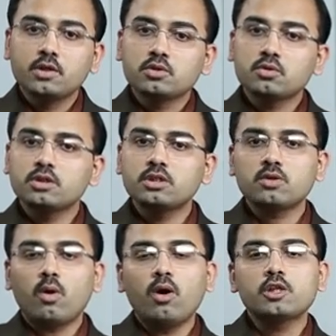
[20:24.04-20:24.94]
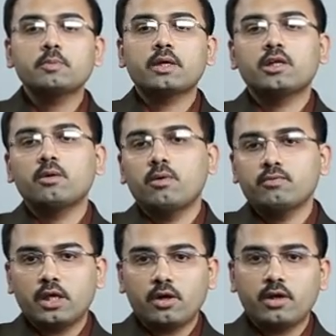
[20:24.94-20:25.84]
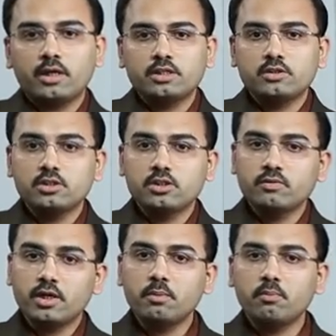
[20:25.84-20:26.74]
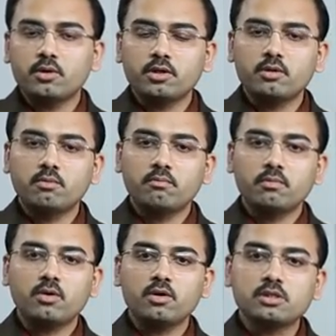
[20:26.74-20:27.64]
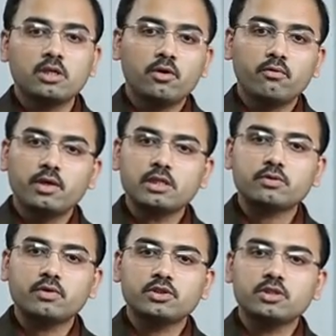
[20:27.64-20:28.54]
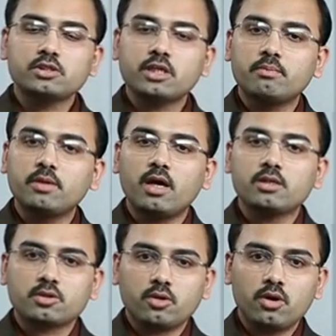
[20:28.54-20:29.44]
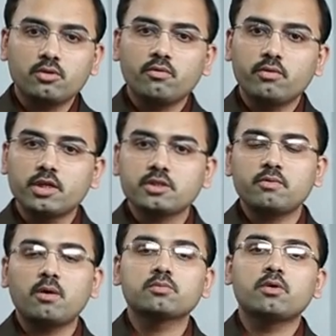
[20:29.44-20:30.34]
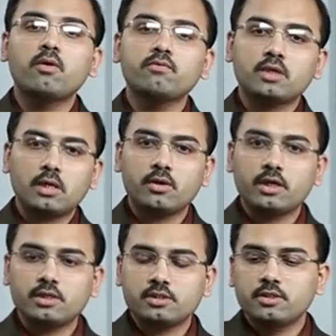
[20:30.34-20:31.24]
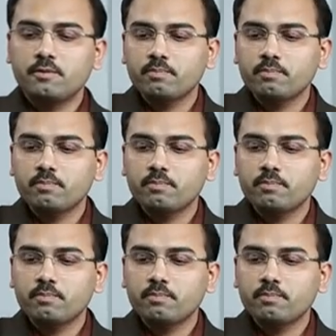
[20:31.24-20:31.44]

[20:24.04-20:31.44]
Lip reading: So these all spectrum of thyroiditis, this is very important because various questions can be asked on various form of thyroiditis.